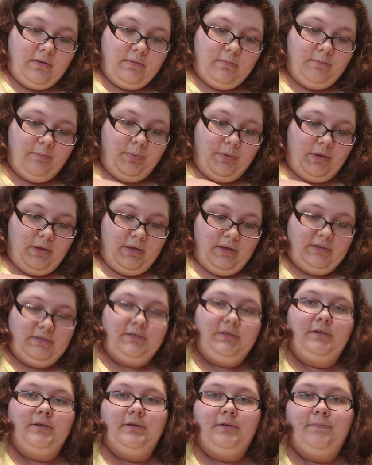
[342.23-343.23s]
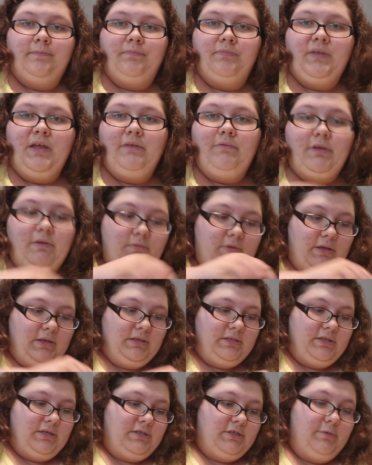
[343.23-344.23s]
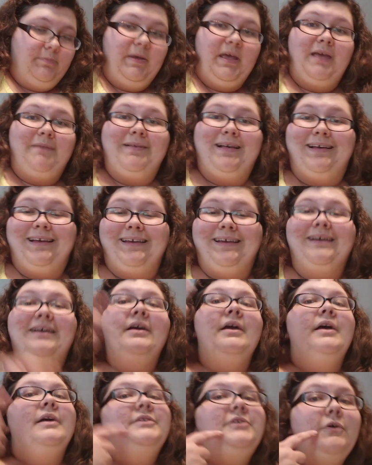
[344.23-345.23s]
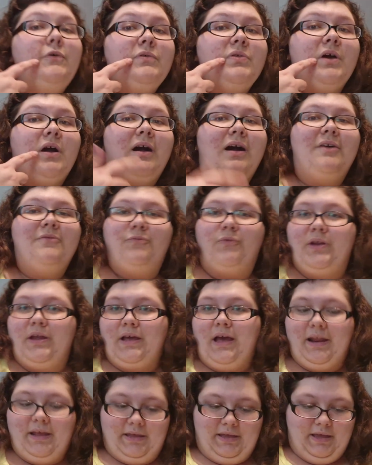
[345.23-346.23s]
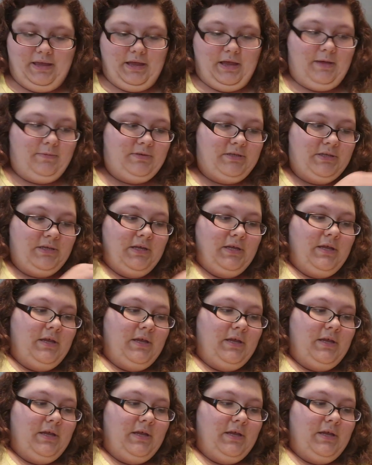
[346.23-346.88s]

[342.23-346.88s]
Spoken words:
But then we went to pay my tooth off when I got it capped.